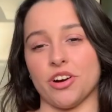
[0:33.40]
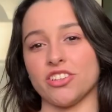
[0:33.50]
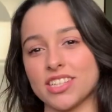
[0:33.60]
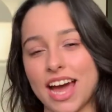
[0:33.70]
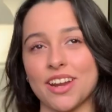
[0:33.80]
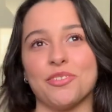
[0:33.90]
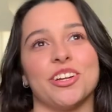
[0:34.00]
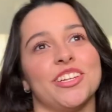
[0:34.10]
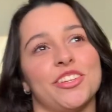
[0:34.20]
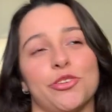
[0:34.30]
Well, I just kind of
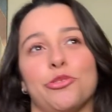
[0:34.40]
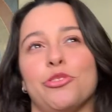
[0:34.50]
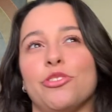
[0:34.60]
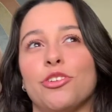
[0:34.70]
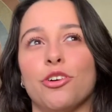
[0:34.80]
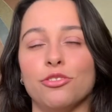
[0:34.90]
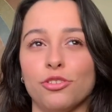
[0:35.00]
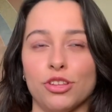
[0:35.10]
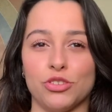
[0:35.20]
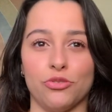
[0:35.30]
wanted to, you know,
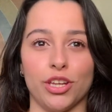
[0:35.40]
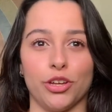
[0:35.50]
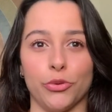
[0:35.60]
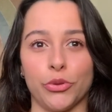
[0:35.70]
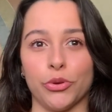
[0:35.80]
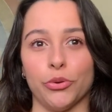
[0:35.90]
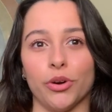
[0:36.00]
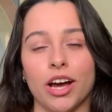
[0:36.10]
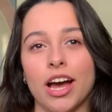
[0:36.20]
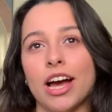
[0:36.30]
do this video to
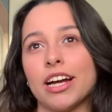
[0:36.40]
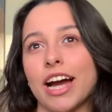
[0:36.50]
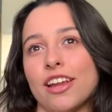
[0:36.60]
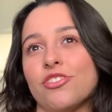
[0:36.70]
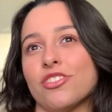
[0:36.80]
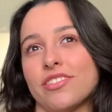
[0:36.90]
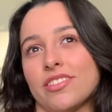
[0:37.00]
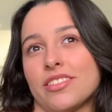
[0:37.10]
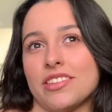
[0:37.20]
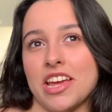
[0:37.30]
kind of
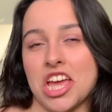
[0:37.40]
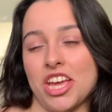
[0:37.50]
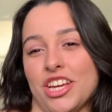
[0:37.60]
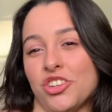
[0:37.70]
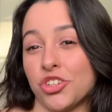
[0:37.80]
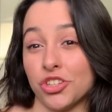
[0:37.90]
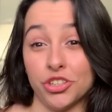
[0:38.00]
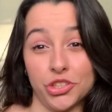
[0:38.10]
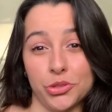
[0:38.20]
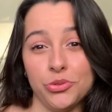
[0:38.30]
just
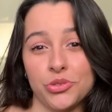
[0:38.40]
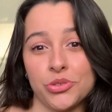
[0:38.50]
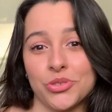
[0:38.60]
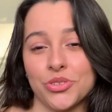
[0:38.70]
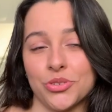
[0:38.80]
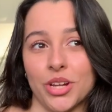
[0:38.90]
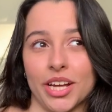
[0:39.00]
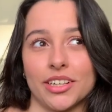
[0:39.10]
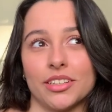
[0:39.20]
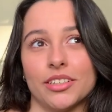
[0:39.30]
introduce
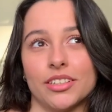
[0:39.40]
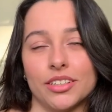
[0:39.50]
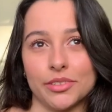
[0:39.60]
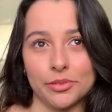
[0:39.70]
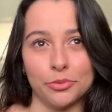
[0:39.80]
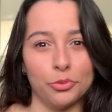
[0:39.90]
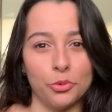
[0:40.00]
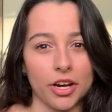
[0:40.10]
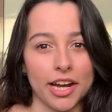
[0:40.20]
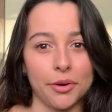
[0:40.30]
like
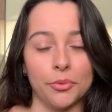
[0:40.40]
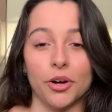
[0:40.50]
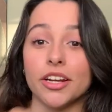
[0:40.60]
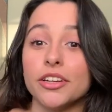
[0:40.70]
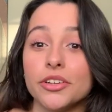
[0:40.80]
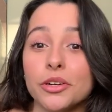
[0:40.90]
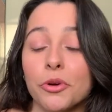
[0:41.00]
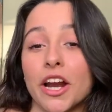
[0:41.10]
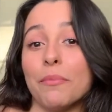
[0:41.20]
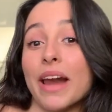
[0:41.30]
what I want to do,
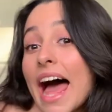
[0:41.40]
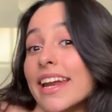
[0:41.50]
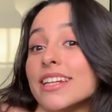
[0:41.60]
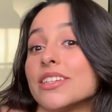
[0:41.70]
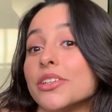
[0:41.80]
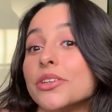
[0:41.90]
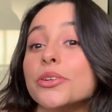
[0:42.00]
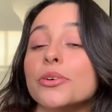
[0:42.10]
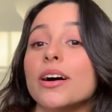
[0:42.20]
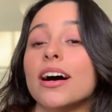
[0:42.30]
what I'm planning to
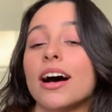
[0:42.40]
do,